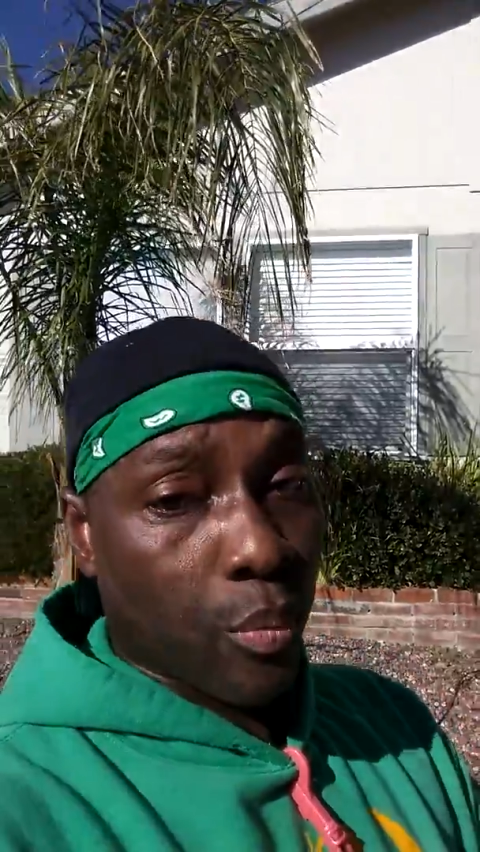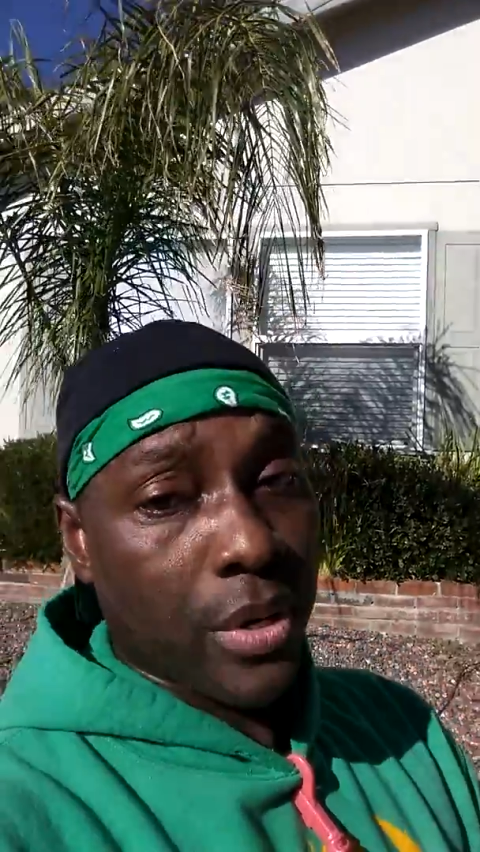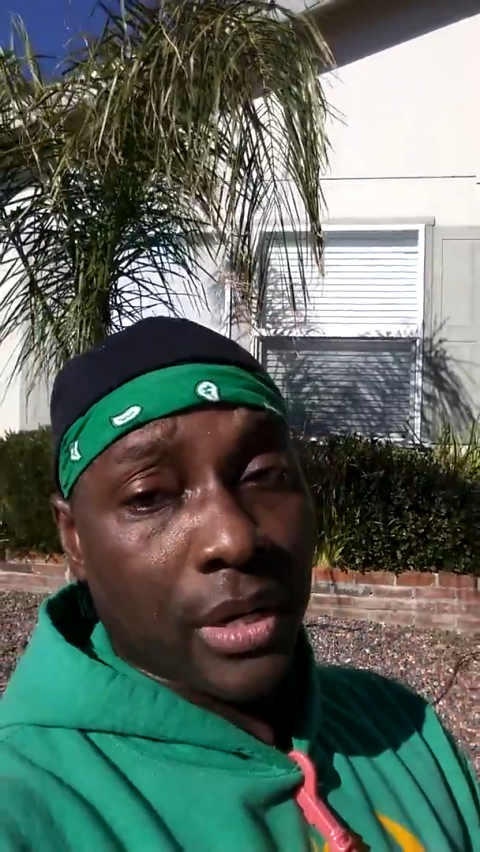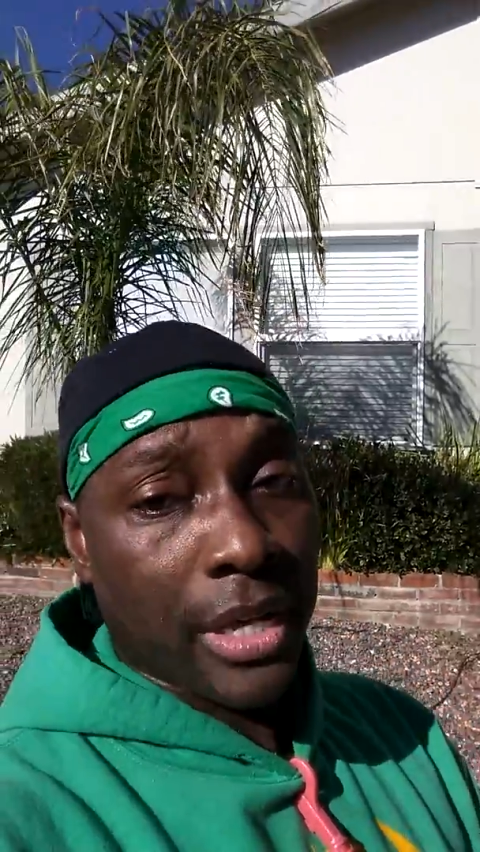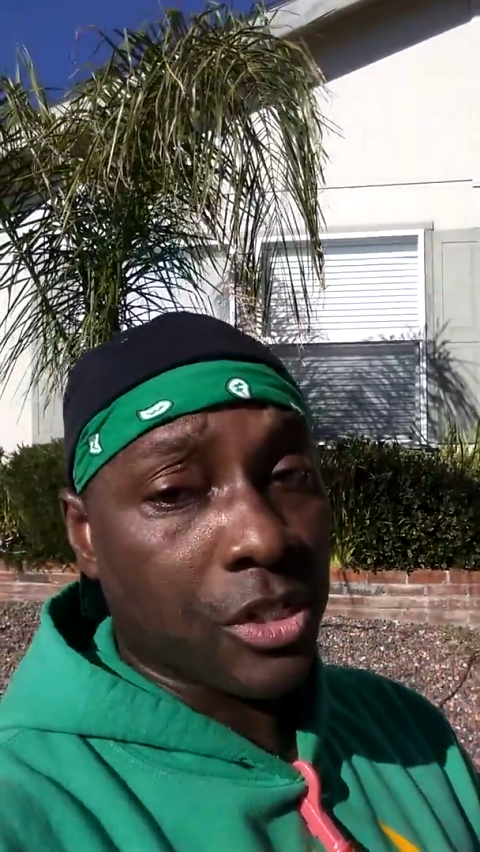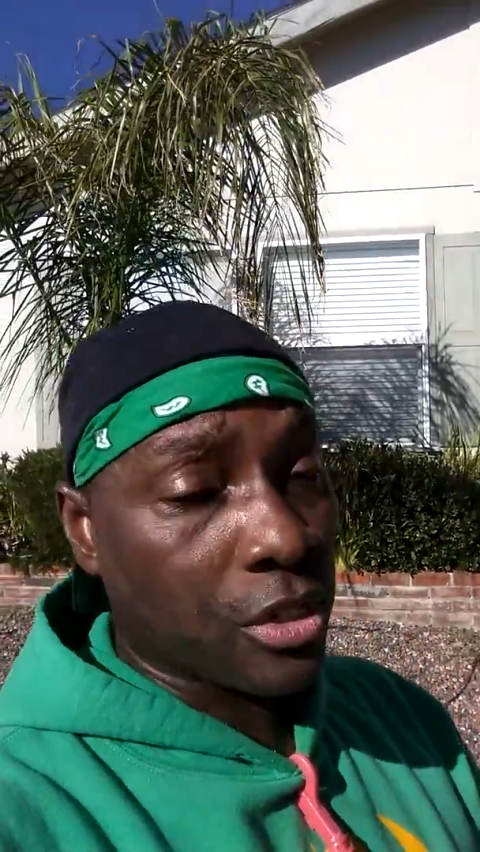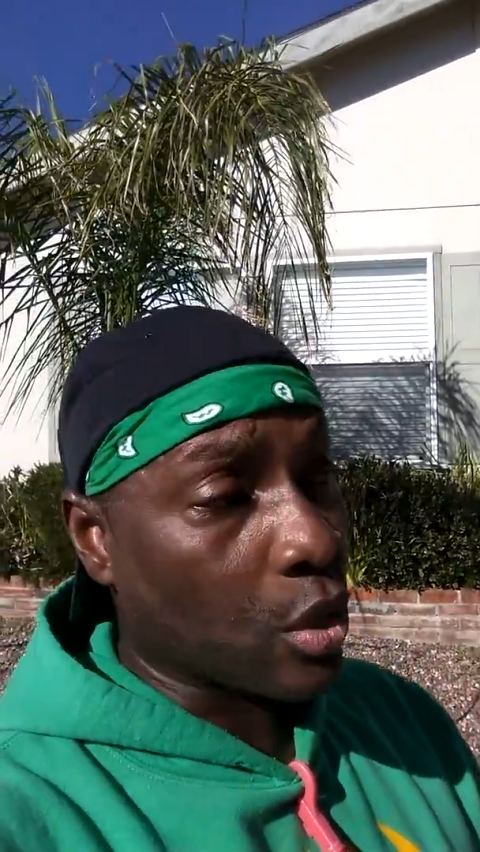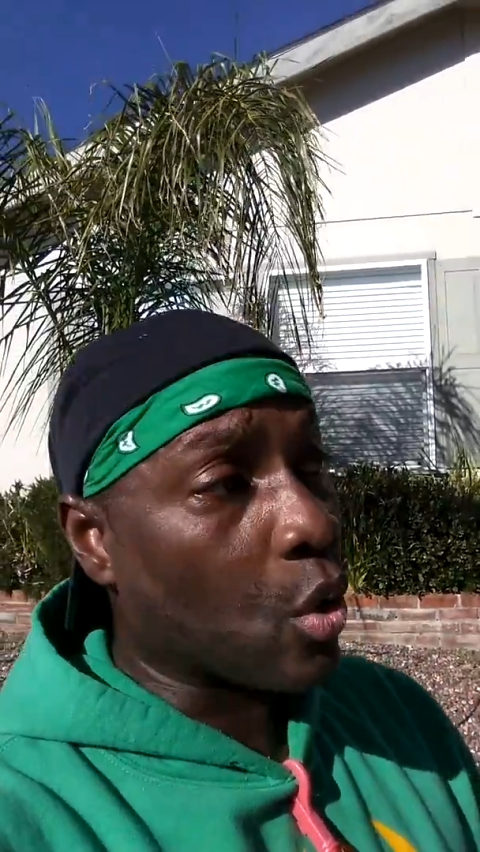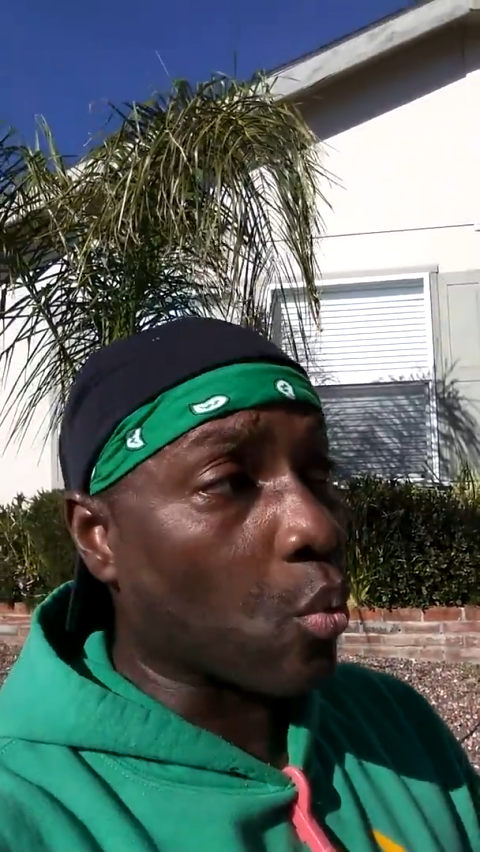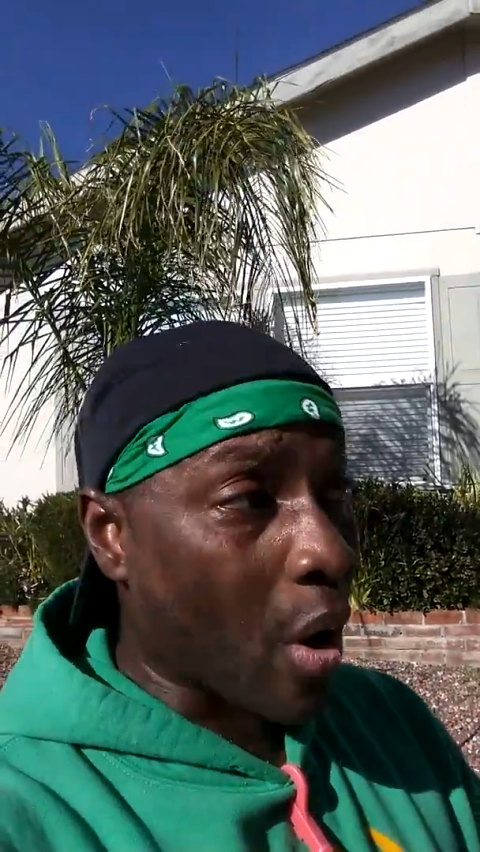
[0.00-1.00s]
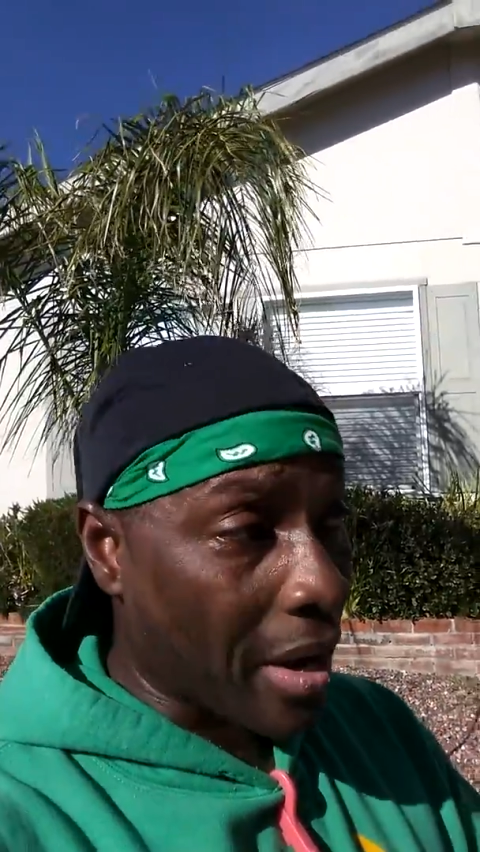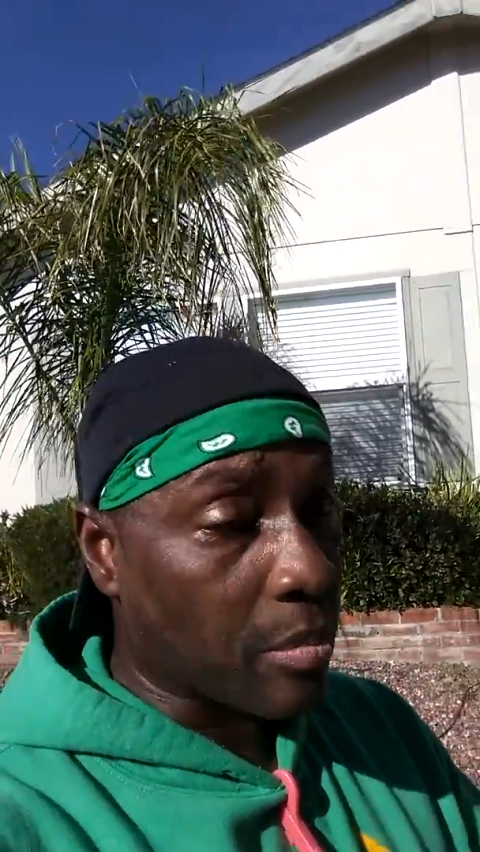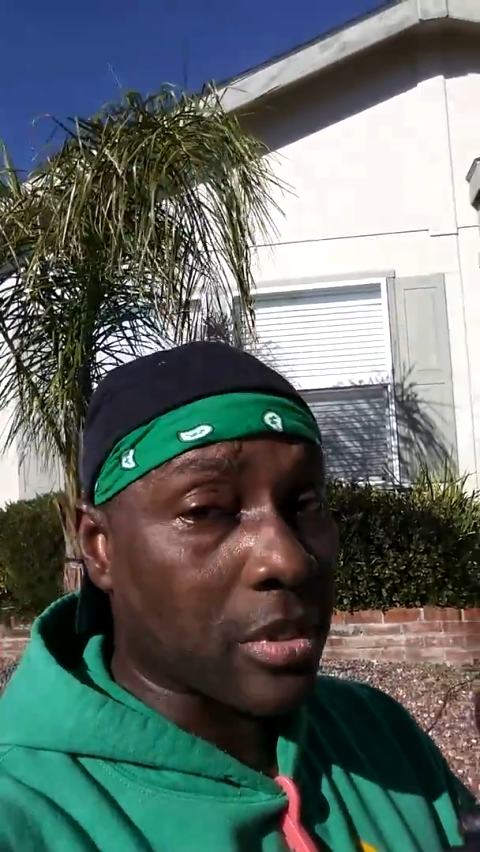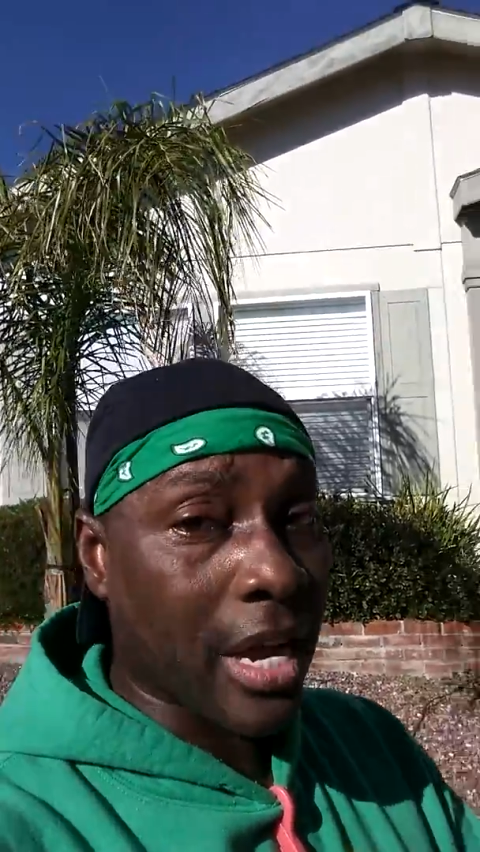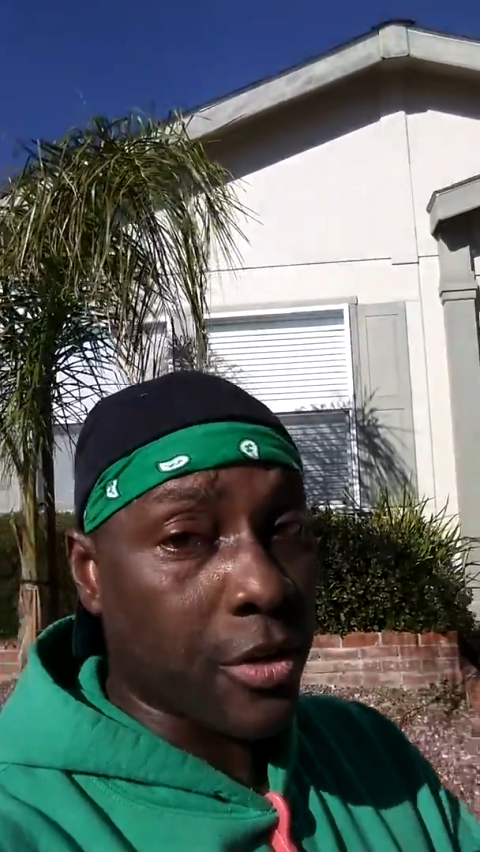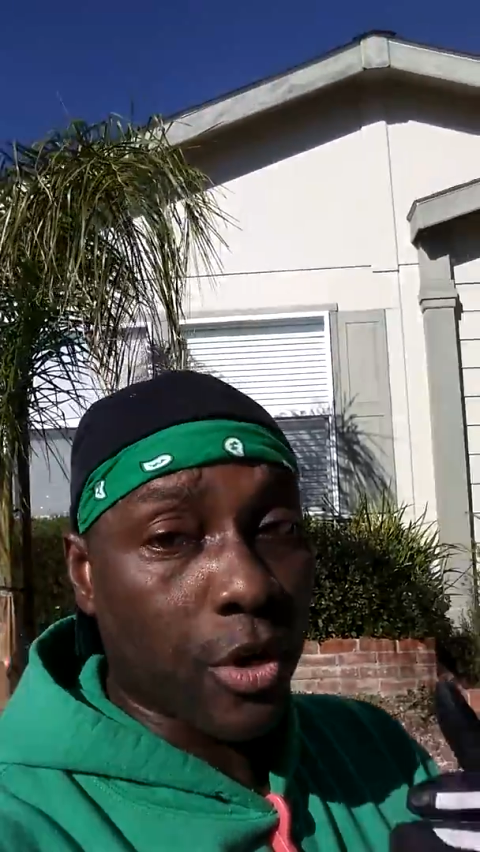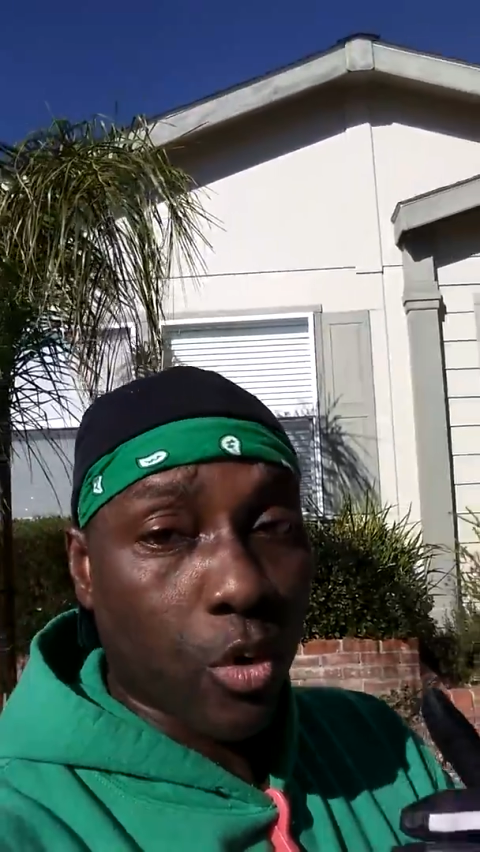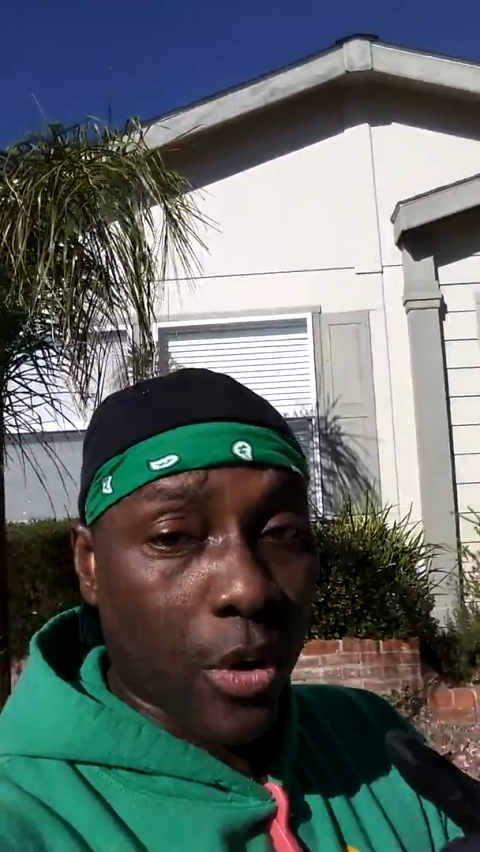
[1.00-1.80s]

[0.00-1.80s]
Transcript: predilections to go right upside your